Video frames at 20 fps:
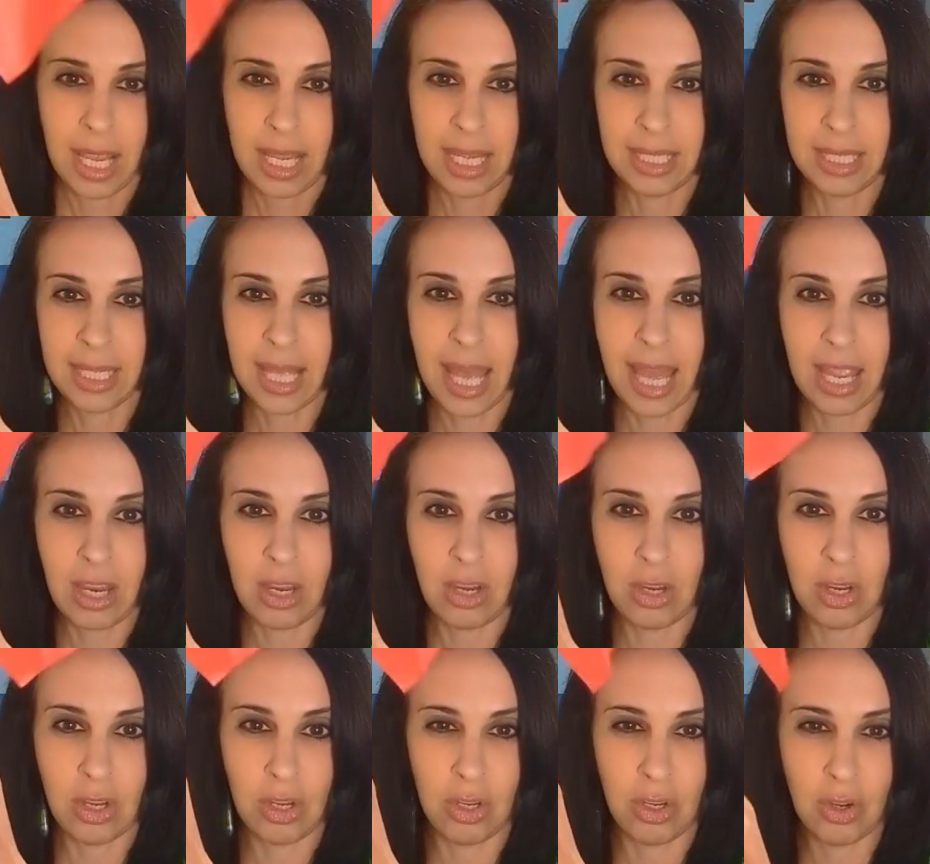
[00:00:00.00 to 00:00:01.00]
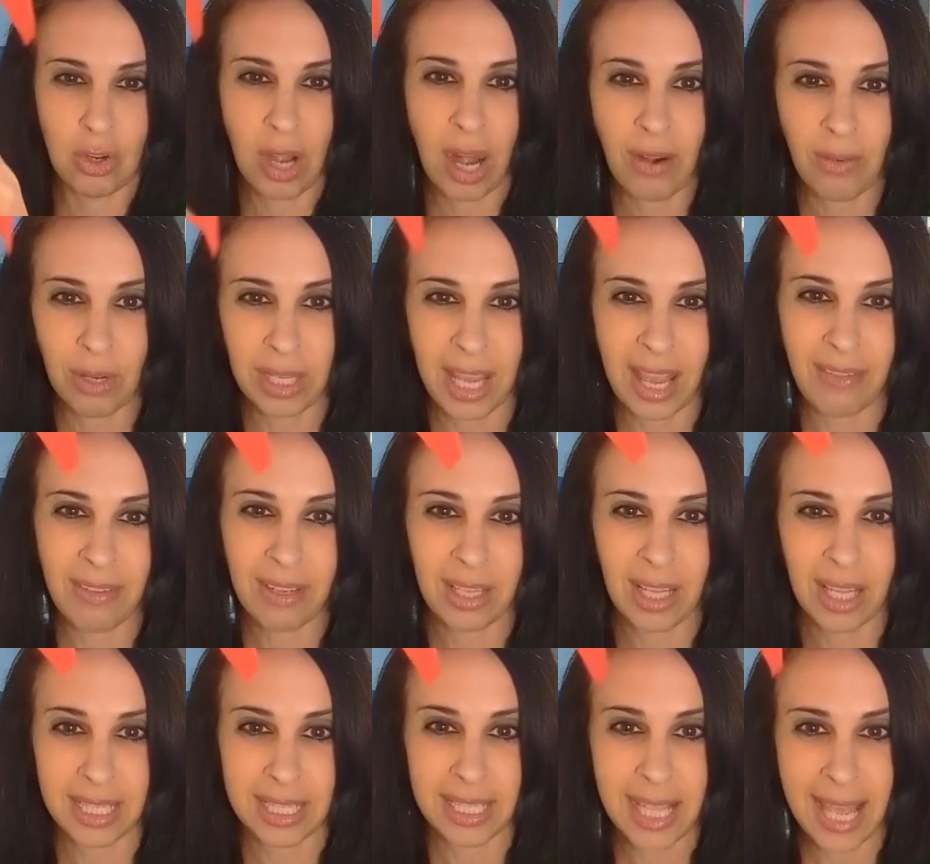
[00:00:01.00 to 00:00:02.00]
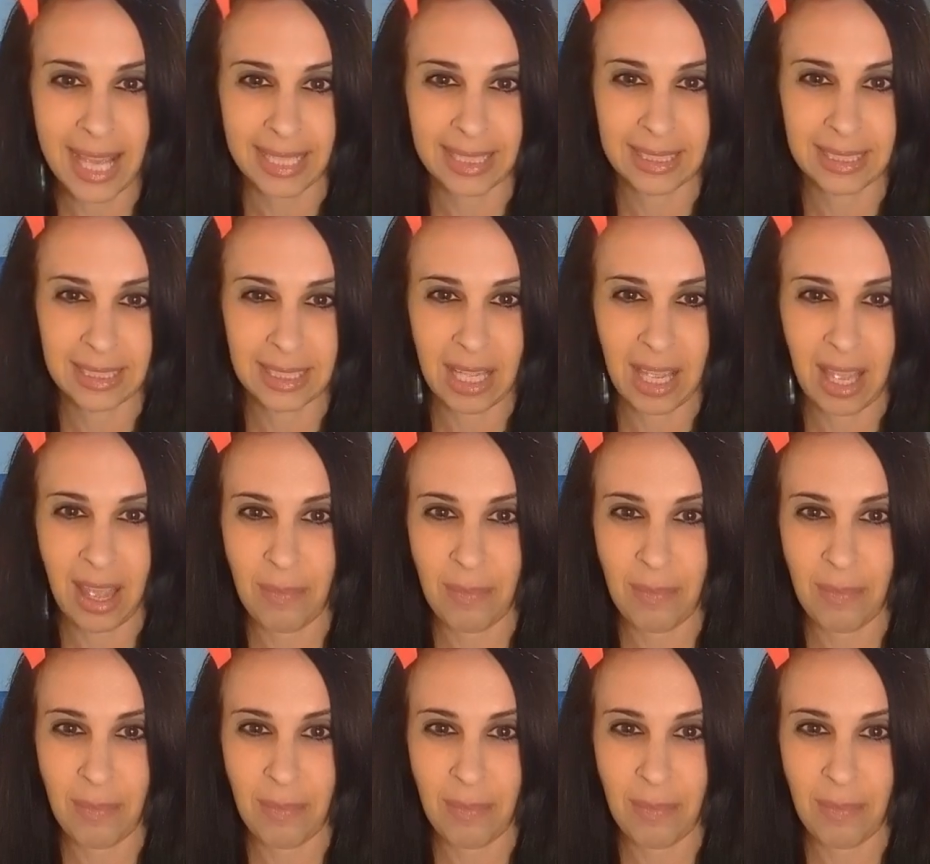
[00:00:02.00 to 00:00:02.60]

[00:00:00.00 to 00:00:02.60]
is that you're not really having a lot of sex.